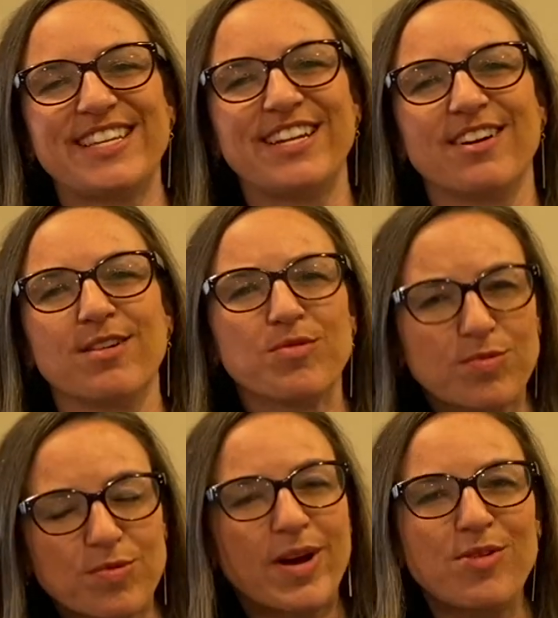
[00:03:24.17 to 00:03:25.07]
here,
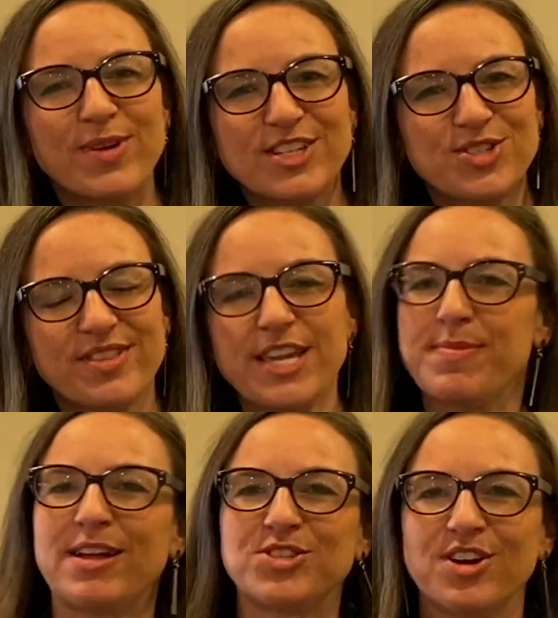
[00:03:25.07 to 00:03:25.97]
"Well, what did you think
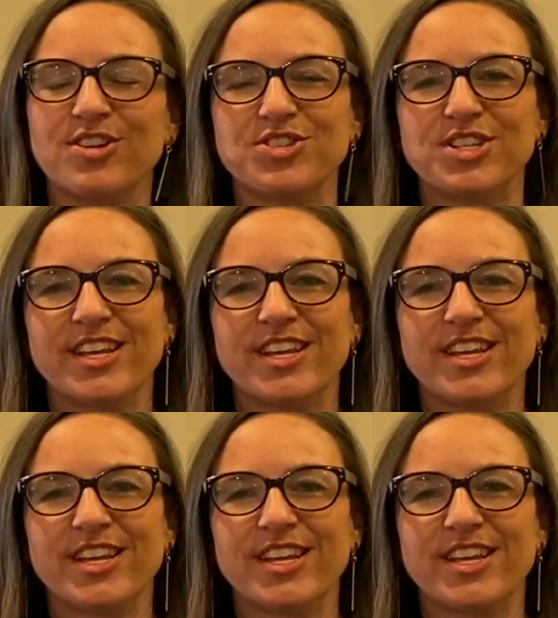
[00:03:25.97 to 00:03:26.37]
about church?"